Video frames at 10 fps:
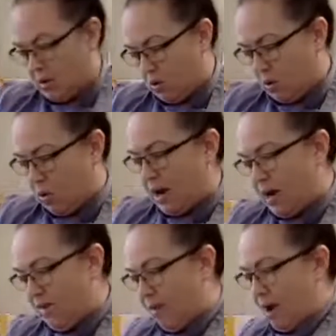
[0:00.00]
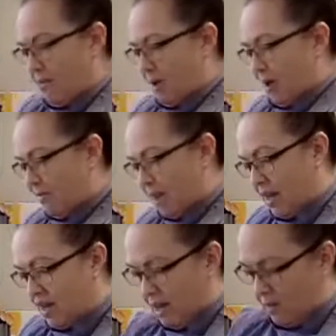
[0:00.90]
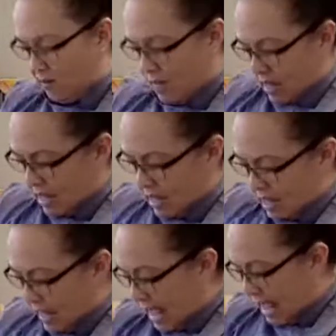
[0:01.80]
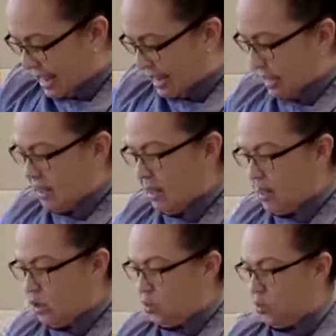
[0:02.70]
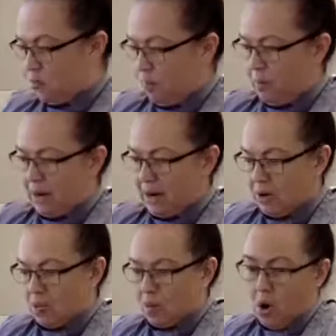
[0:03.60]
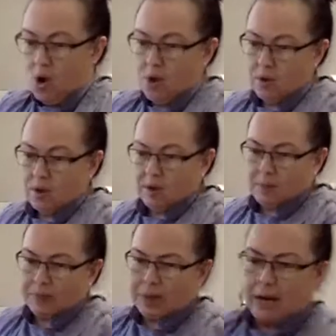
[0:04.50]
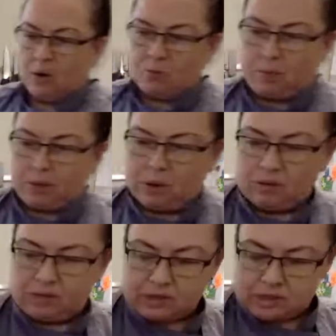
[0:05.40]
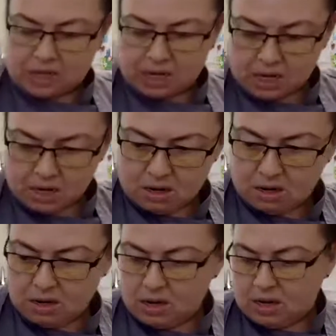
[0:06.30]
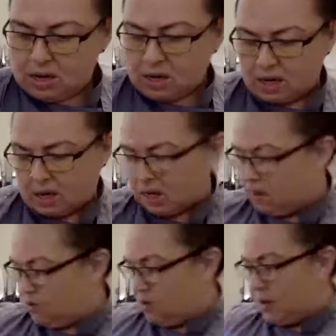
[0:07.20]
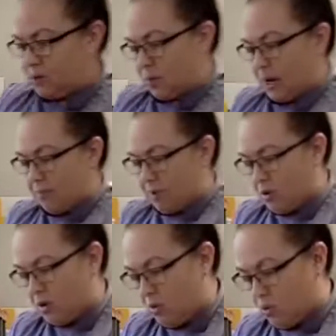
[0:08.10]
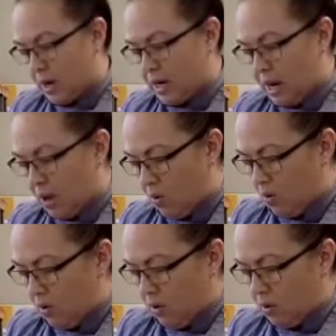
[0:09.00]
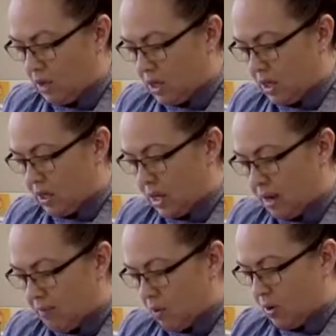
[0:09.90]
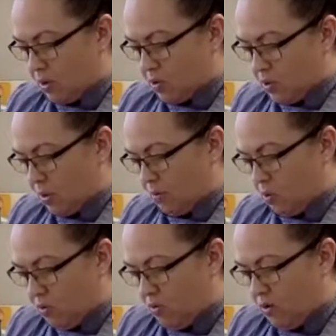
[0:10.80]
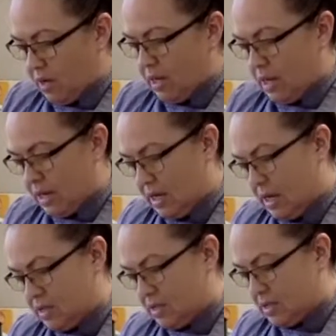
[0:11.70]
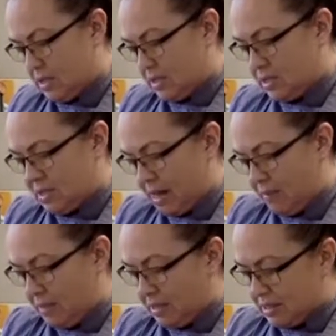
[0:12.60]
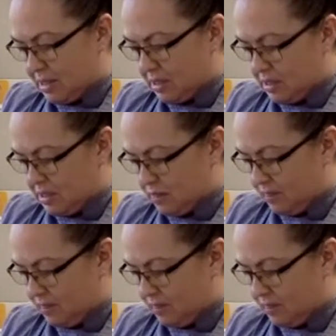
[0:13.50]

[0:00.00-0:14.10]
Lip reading: or whenever I make fajitas, I use poblano raw. I don't peel off the skin. So that's what I'm gonna do right now. The only thing that I'm going to remove is the stem and the seeds.